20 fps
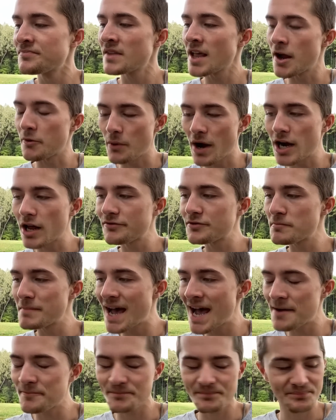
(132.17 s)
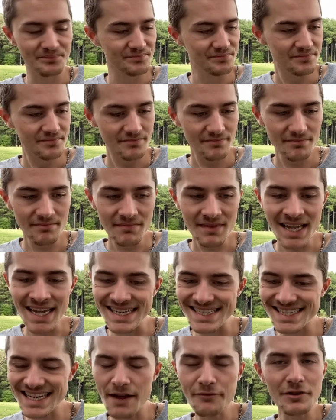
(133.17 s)
And right off the bat,
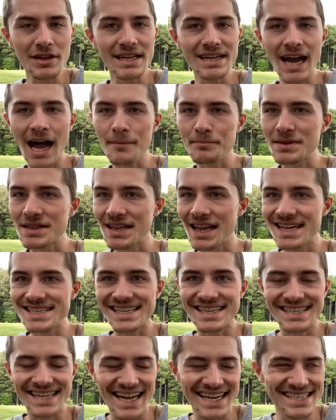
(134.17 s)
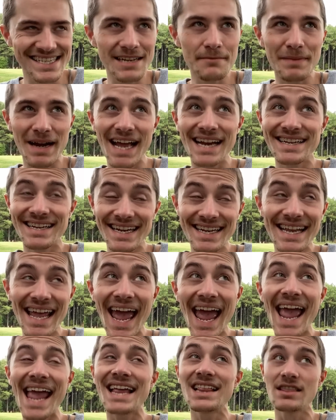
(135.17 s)
it's definitely not pleasant tasting, but I did
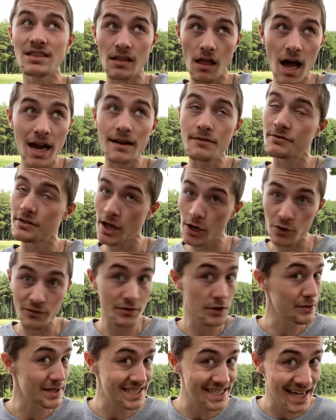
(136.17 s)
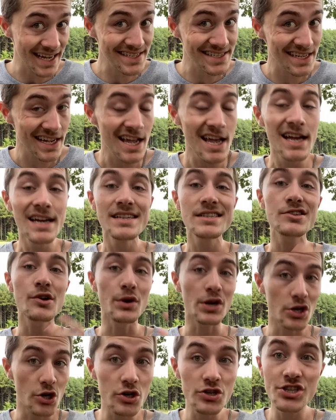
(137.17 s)
get a lot of lighter fluid taste, so
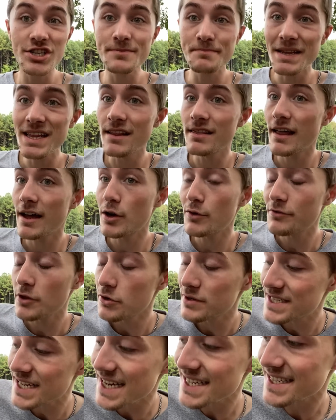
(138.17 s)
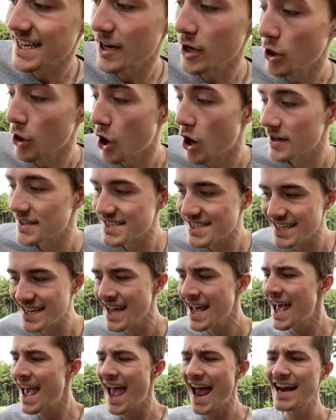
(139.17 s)
it could just be the lighter fluid taste in all honesty.
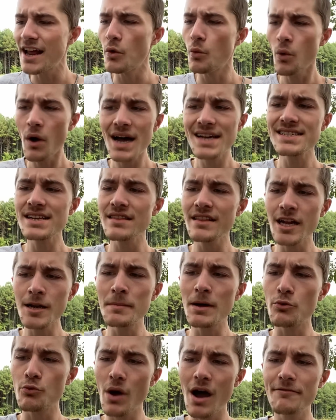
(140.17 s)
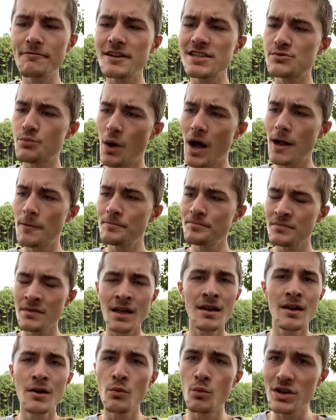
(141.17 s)
And it was a little bit rough as well,
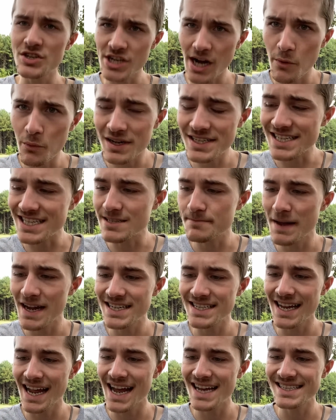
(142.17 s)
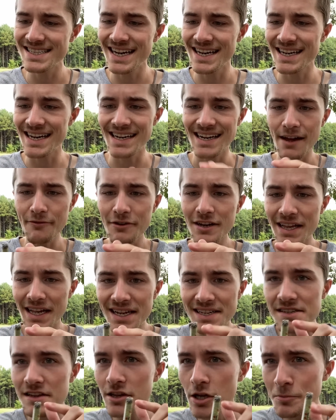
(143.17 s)
which I was expecting, as said, and it definitely
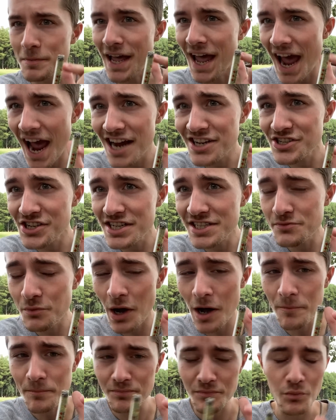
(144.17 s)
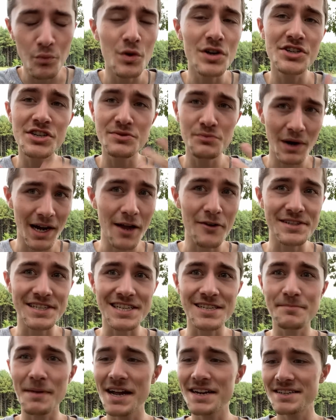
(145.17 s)
is a little bit ashy as well, which is what I was
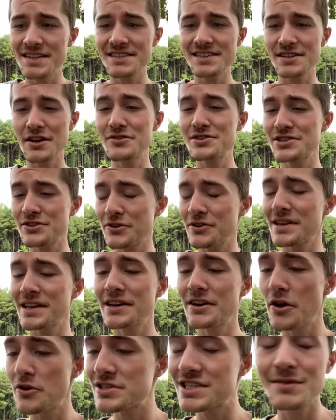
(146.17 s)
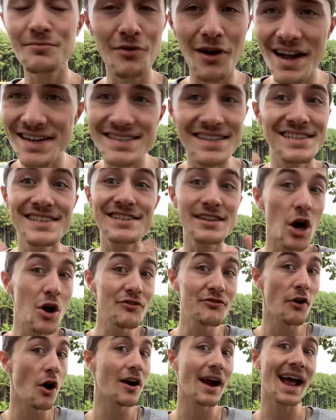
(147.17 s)
expecting. So certainly no surprises so
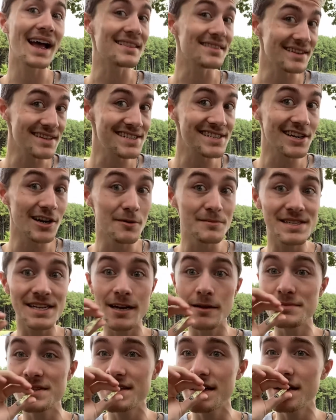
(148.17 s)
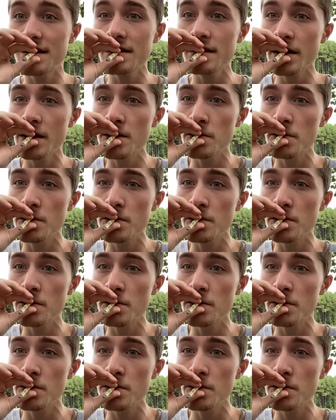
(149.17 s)
far, at least. You know what I'm saying?